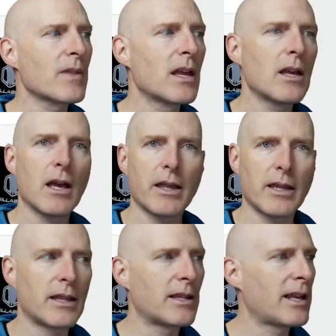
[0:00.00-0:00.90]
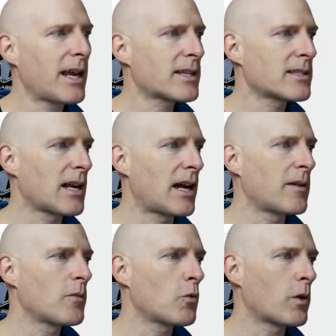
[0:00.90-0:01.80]
And then the next time
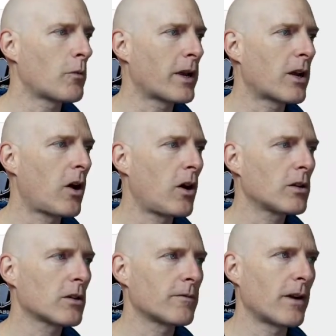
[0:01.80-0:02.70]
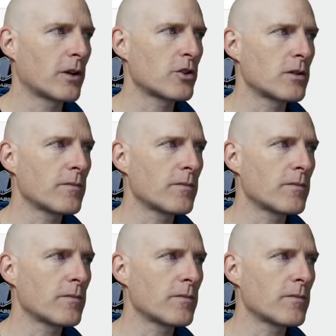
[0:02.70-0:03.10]
when we call our function,